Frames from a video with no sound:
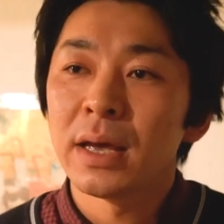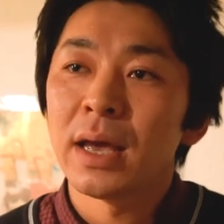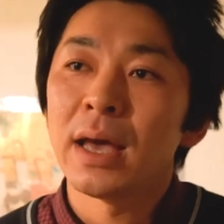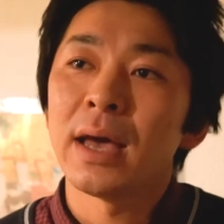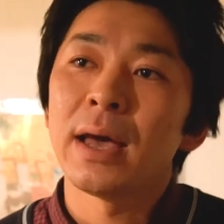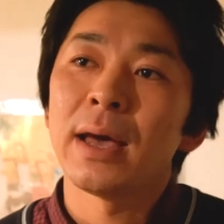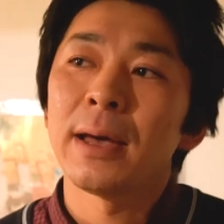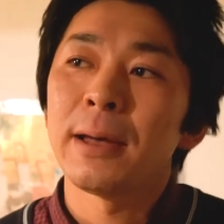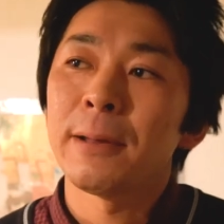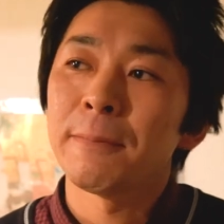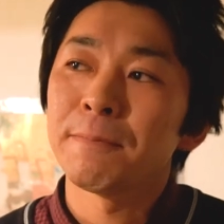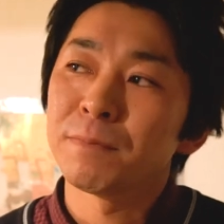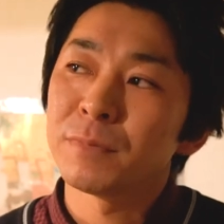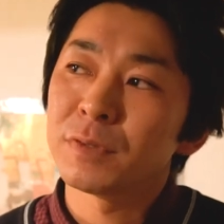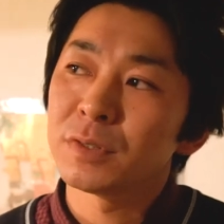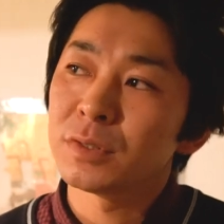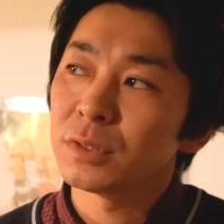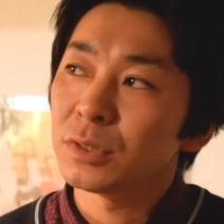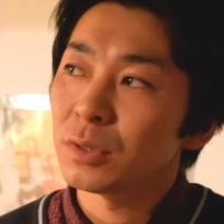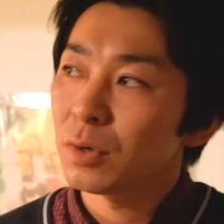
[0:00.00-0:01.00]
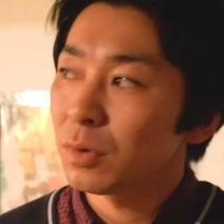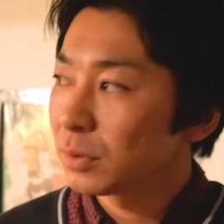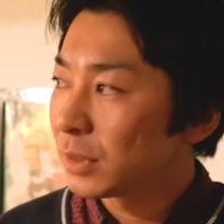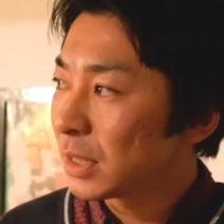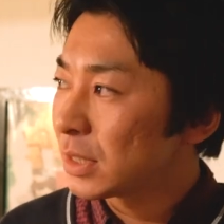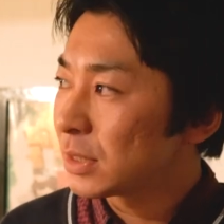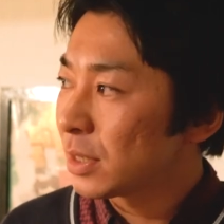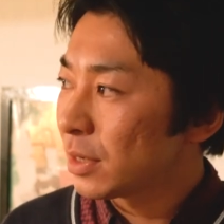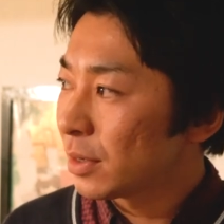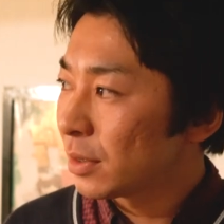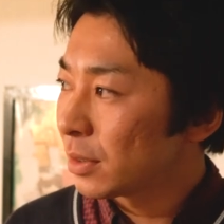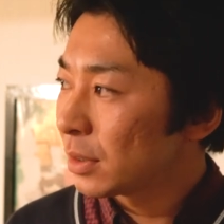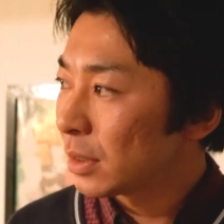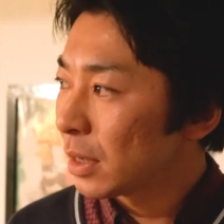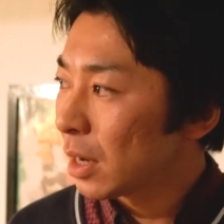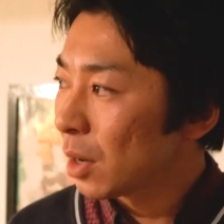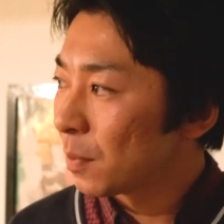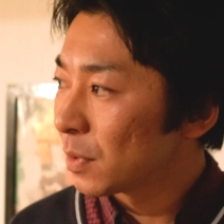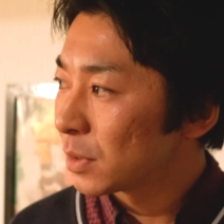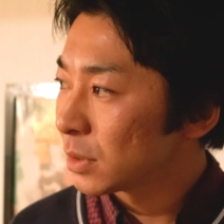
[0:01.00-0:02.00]
And so this
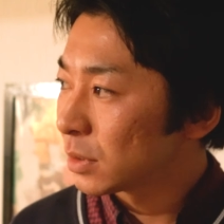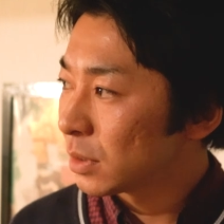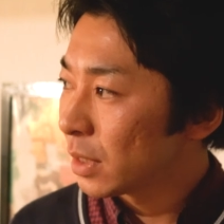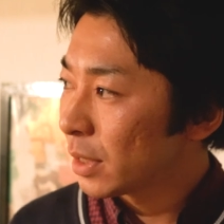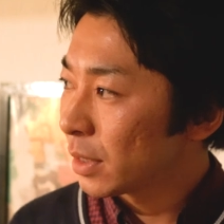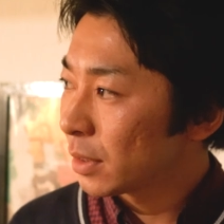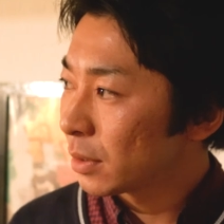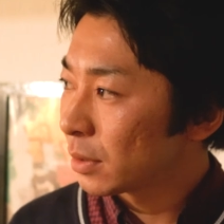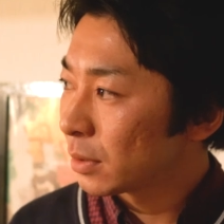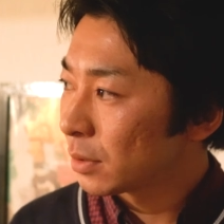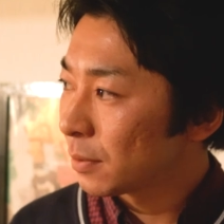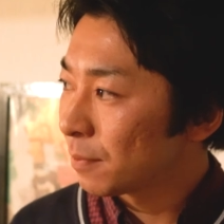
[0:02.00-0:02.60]
year, almost like